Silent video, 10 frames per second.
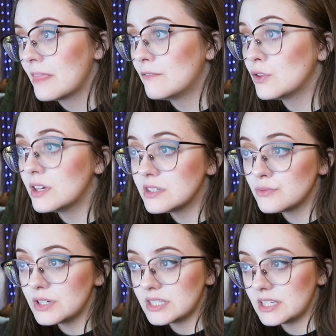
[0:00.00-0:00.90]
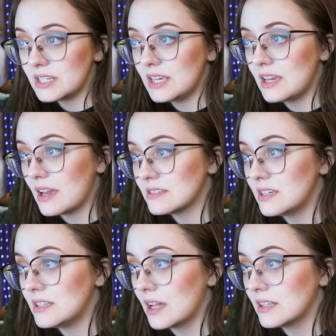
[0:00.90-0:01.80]
For this reason, he asked
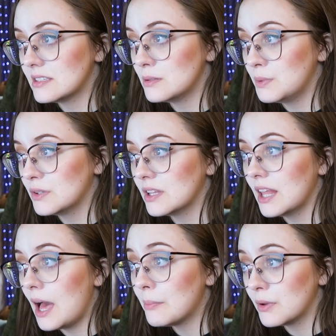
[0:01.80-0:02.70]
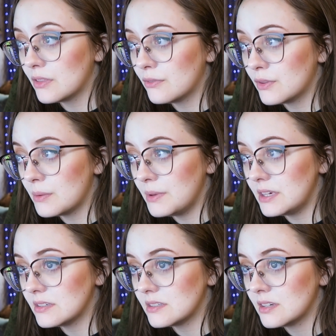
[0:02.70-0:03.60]
Daedalus to build a labyrinth for the
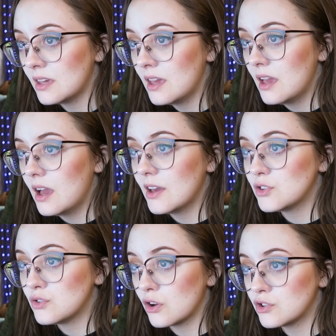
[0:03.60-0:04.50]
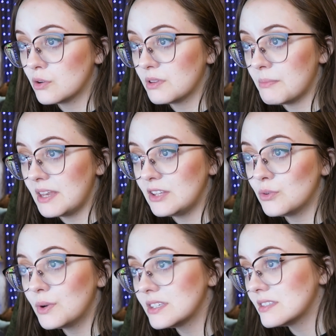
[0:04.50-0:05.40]
beast, a structure with many
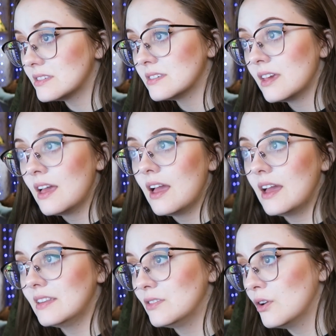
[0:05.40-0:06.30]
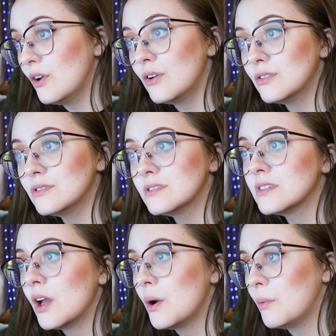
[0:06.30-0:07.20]
twists and
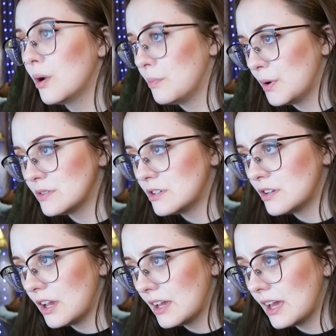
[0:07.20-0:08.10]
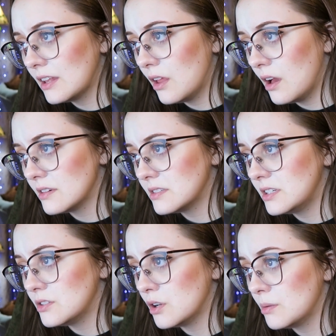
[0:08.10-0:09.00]
turns where a person could get lost
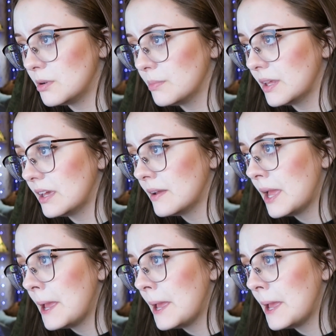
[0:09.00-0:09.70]
interminably.